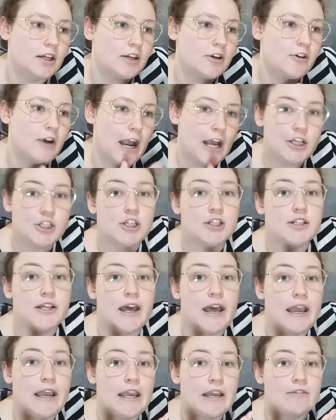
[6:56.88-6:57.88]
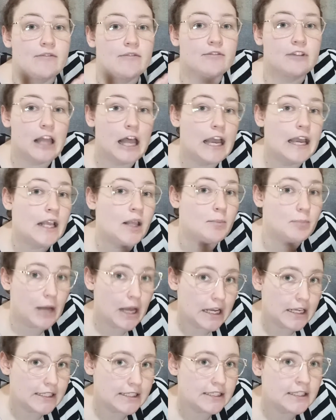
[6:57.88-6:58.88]
crashes a flying
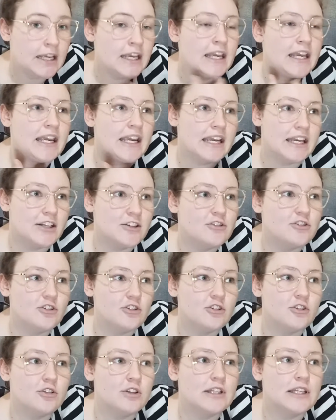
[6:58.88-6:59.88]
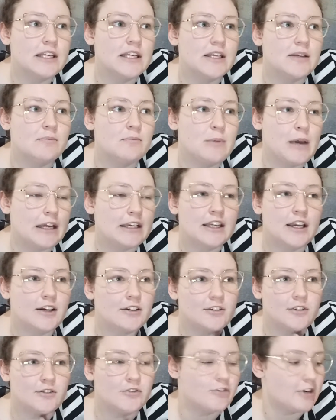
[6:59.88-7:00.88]
bus into the
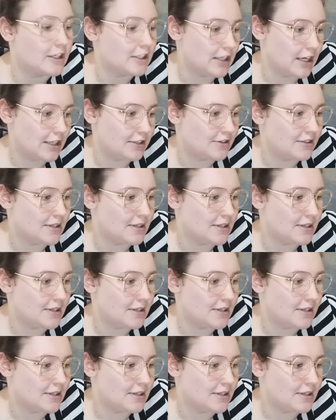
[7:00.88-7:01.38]
backyard or the front yard or